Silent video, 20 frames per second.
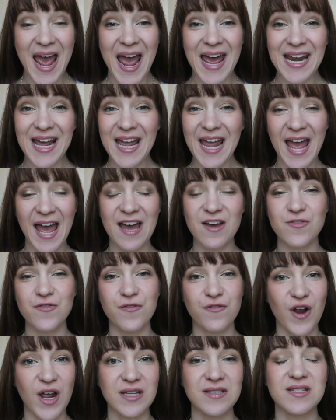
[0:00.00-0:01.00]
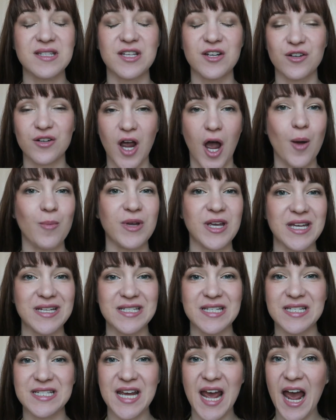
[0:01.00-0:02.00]
And I have friends that are coming
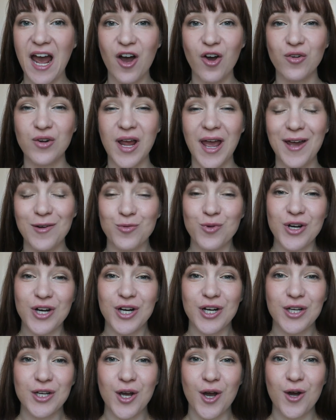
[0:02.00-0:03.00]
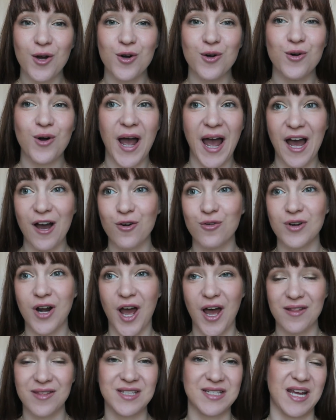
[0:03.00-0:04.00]
into town, and we're gonna go out
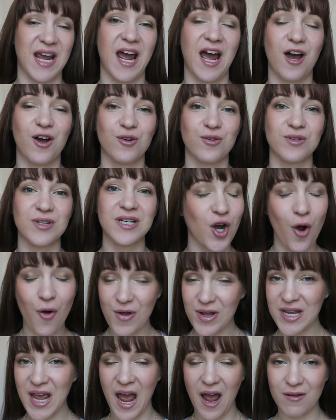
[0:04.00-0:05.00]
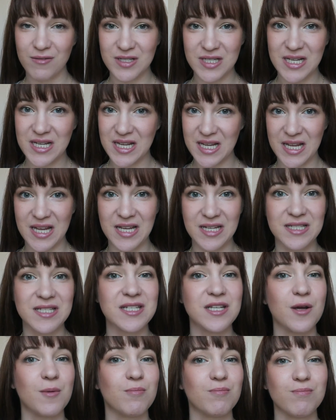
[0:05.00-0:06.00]
on the town, going out to
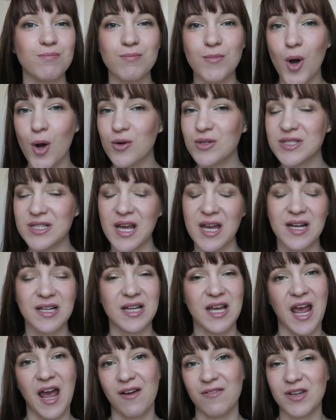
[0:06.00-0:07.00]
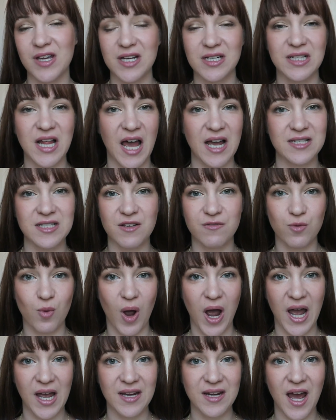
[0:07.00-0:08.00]
eat, most likely having a glass of
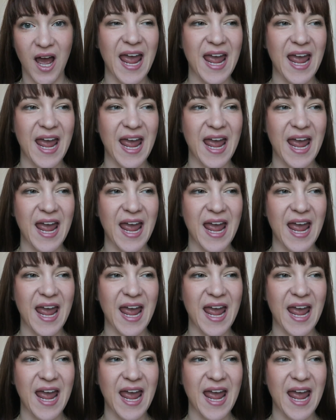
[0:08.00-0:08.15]
wine.